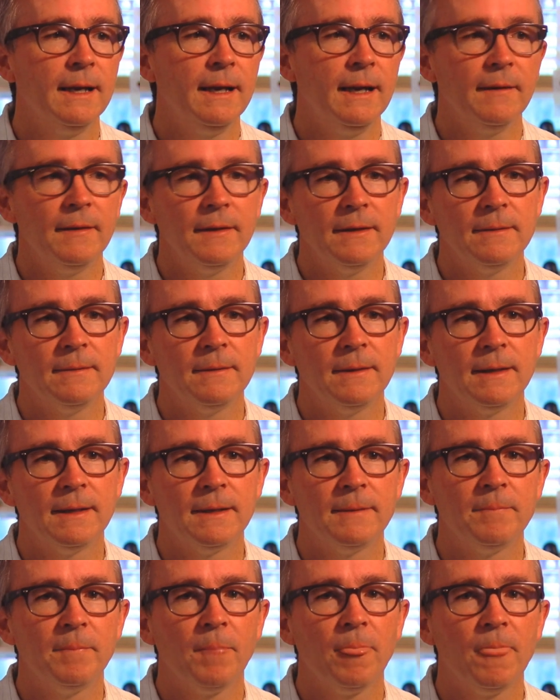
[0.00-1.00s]
And then
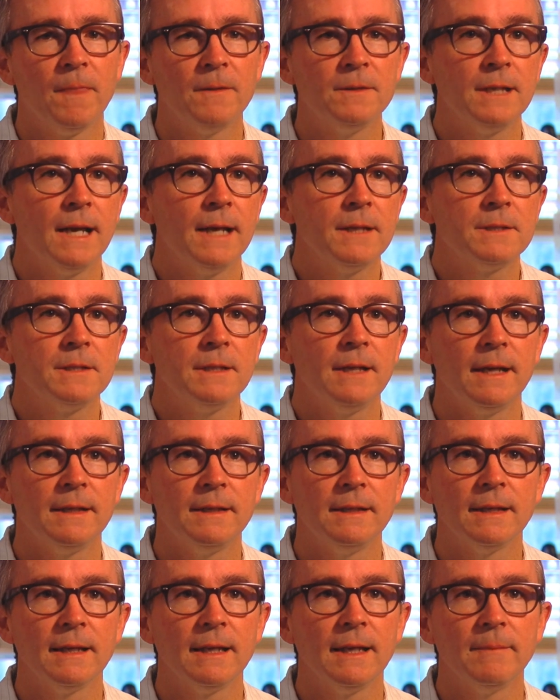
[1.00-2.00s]
um, the taxi
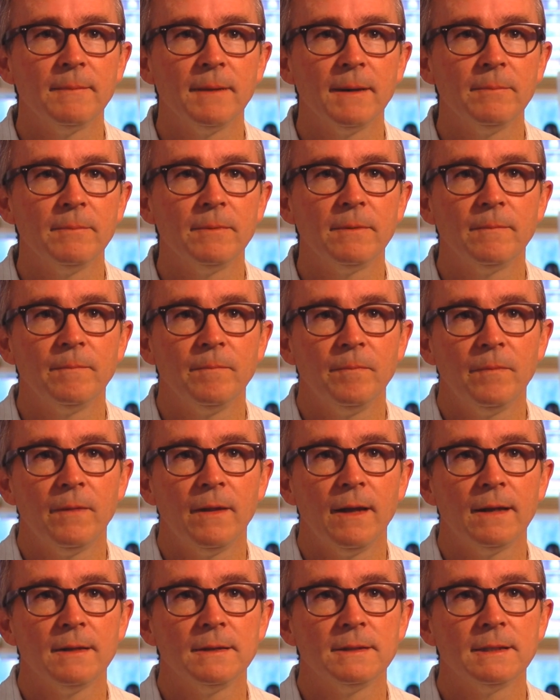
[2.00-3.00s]
idea came up
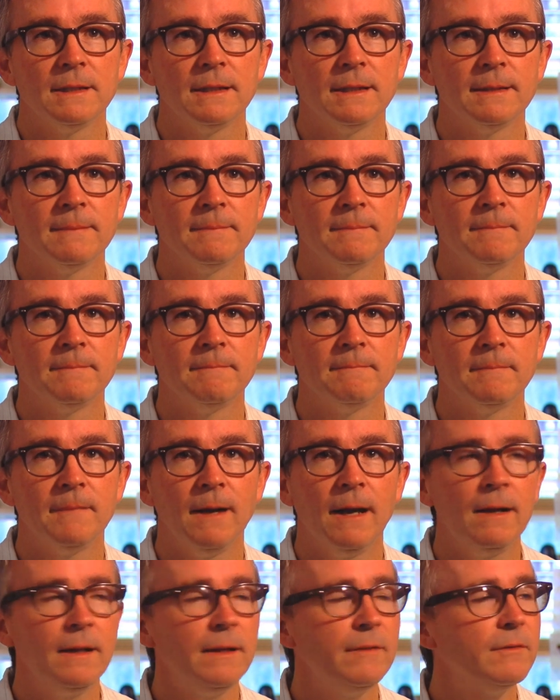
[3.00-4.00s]
that um,
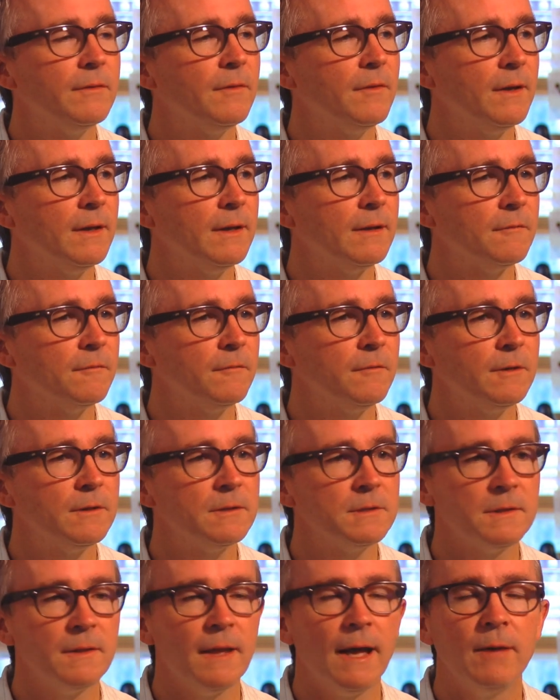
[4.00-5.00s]
I don't even think at
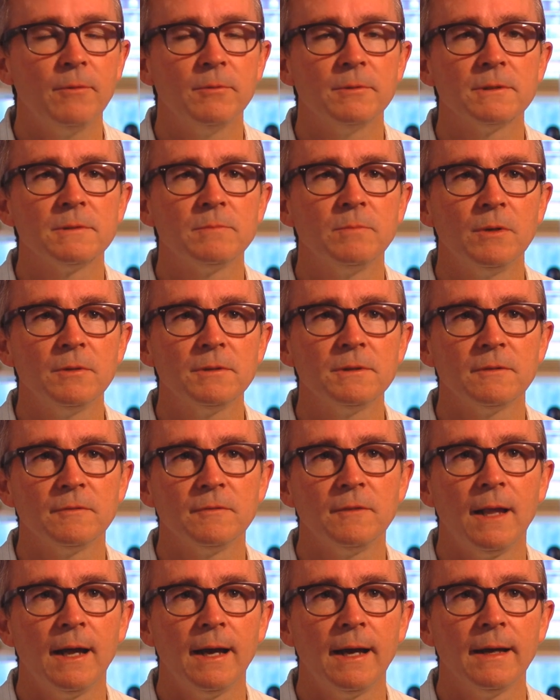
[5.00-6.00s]
first that was supposed to
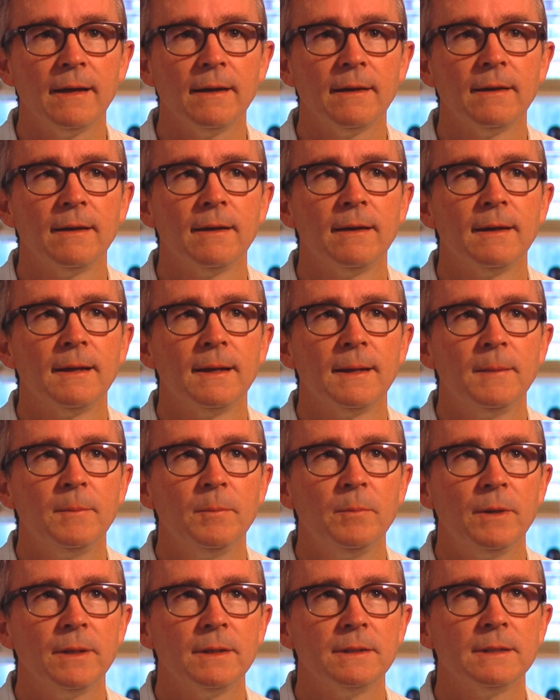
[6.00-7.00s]
fly,
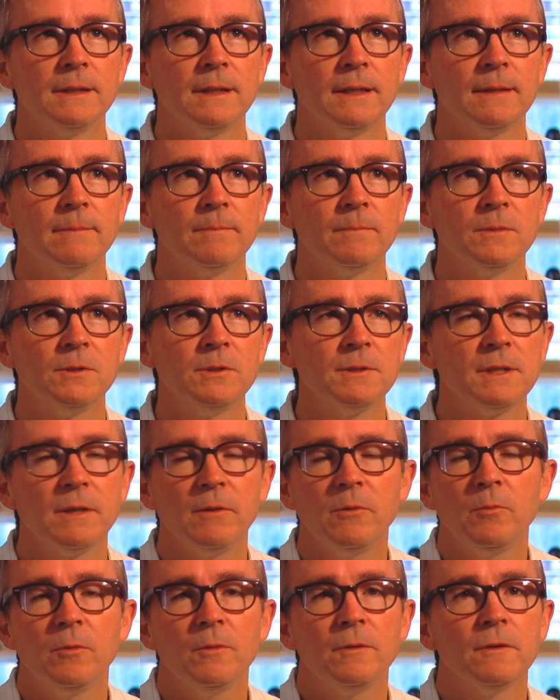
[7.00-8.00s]
but um, just
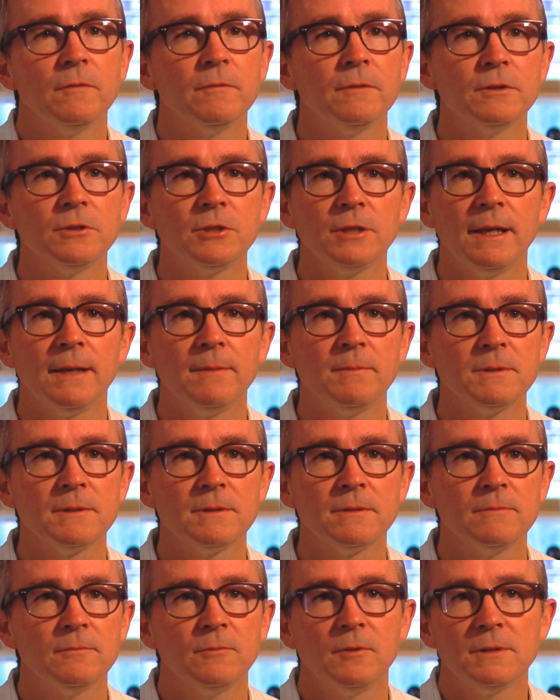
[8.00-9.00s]
came up with different
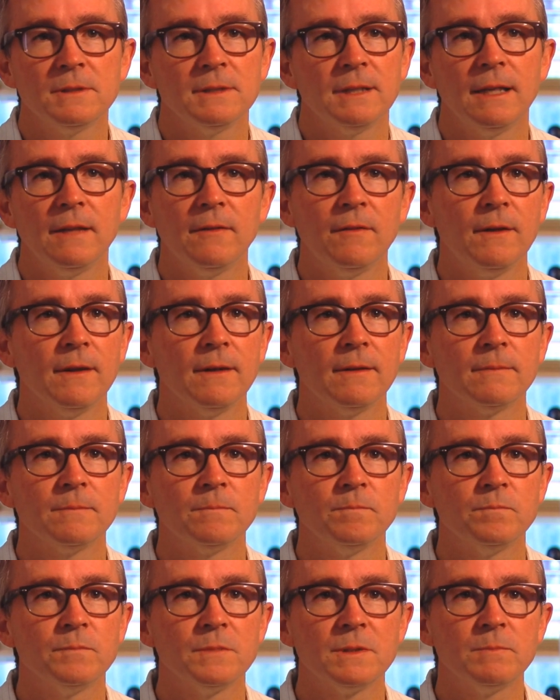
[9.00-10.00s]
shapes. Wasn't
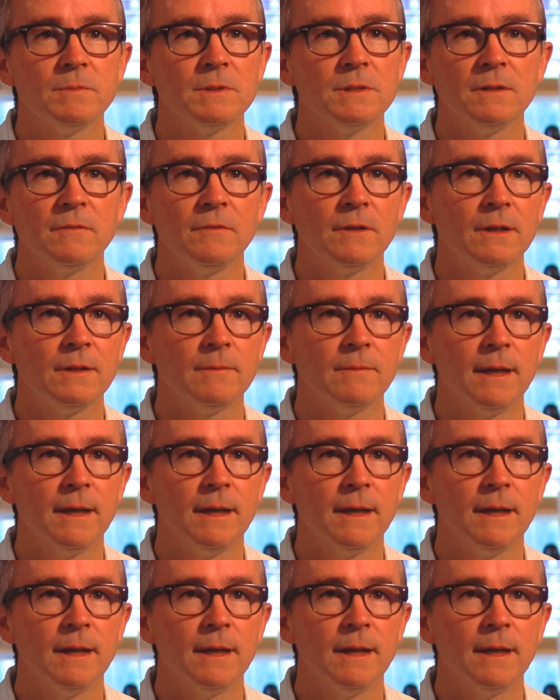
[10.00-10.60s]
anything specific in